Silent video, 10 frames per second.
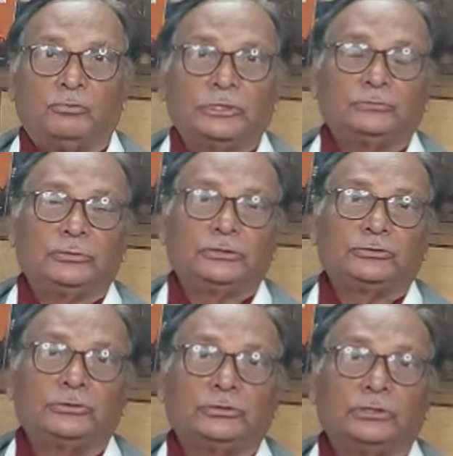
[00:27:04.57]
that place.
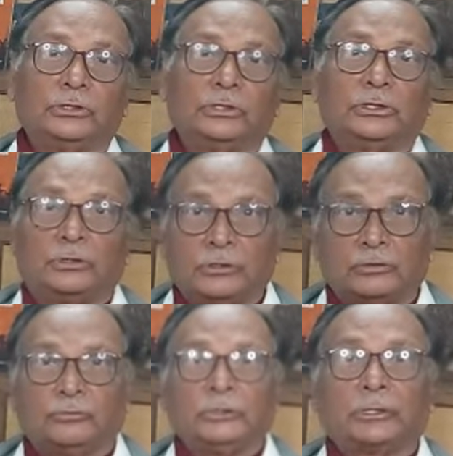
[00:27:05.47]

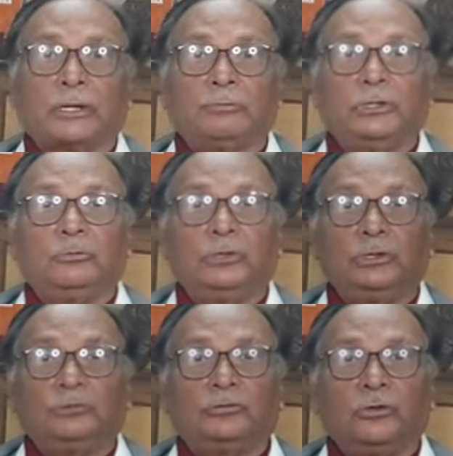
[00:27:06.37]
When the cabinet
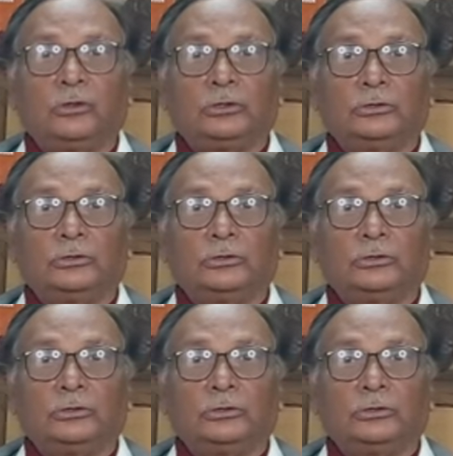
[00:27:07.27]
meeting was on,